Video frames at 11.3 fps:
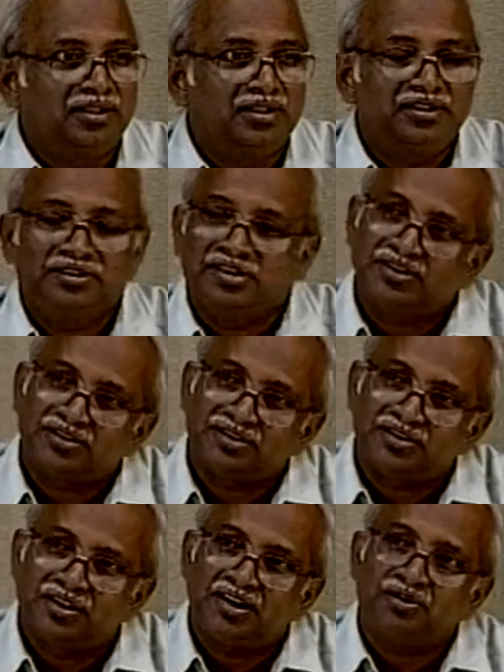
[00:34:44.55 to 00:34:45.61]
It changed the
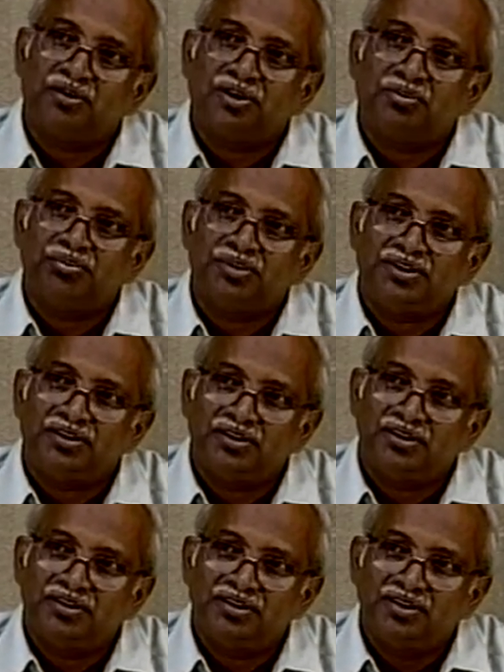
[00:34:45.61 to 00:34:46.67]
scenario completely.
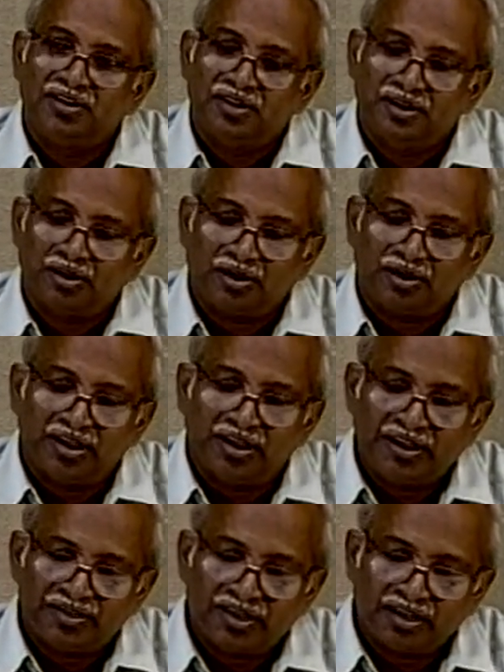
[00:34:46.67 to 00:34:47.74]

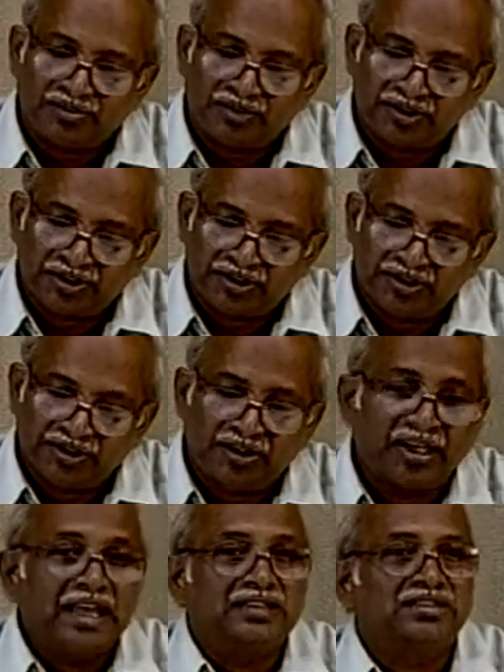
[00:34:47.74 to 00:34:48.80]
Organized transportation in the
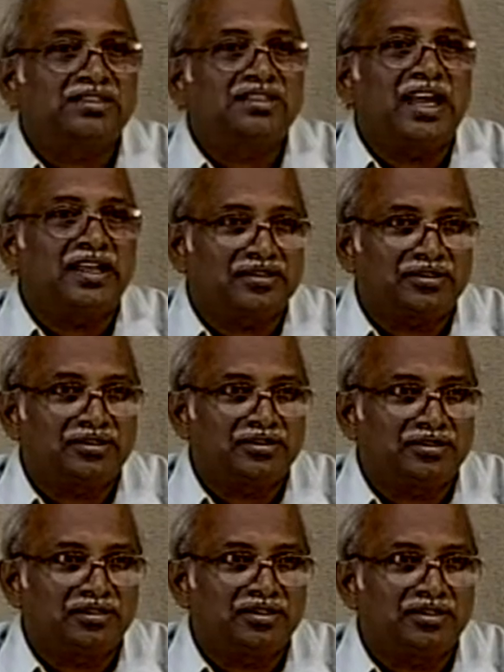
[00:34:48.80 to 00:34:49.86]
Ganges
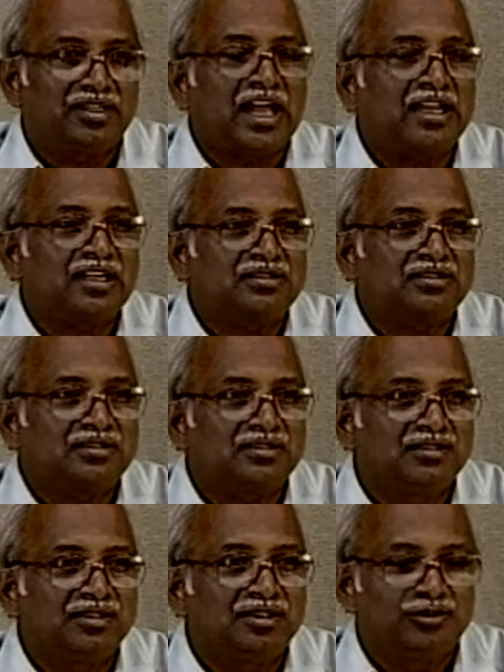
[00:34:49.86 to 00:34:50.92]
died
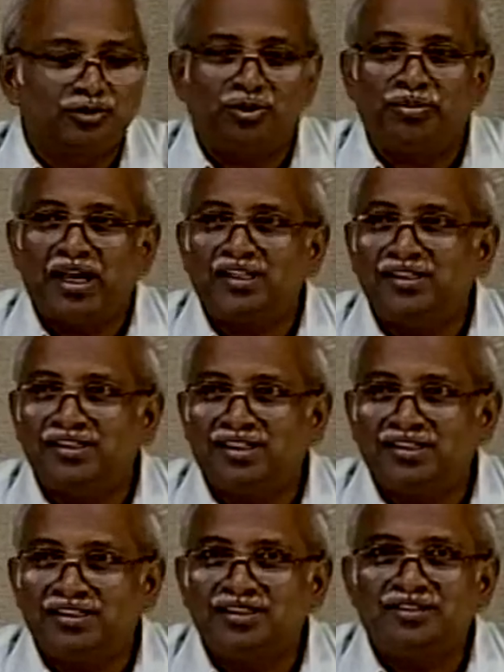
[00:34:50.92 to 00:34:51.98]
so badly that
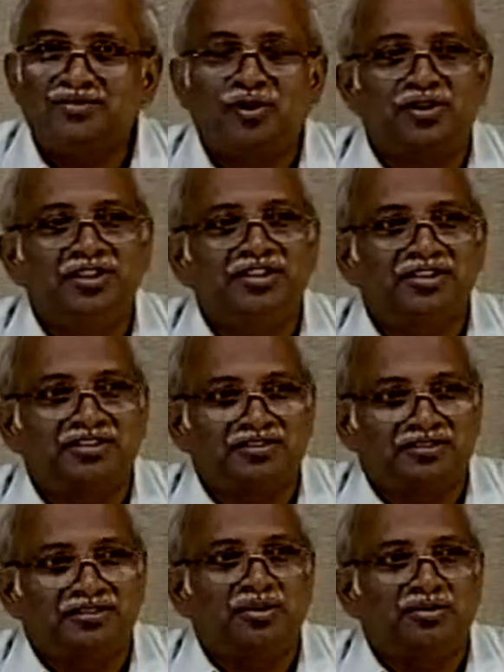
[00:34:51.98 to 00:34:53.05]
till 40 years
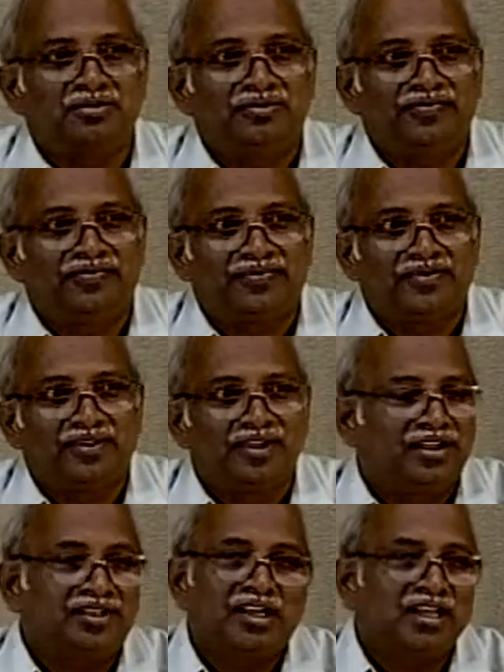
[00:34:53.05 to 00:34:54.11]
now
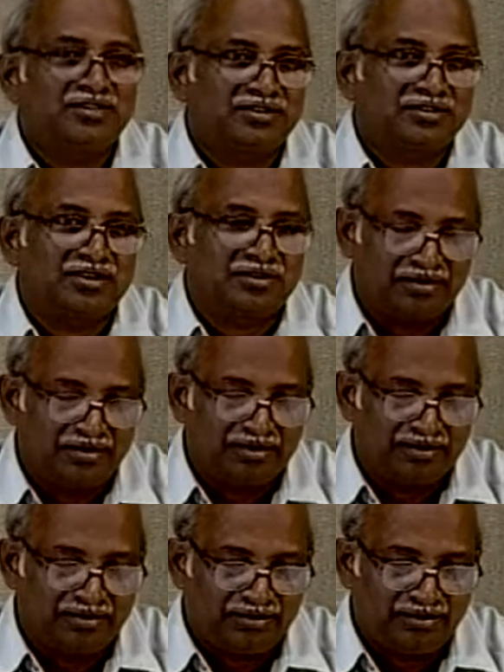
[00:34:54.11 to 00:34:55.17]
it hasn't
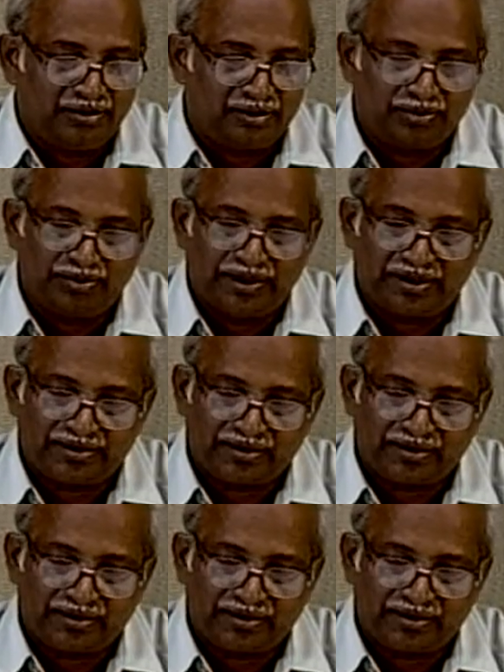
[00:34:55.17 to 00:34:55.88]
got up yet.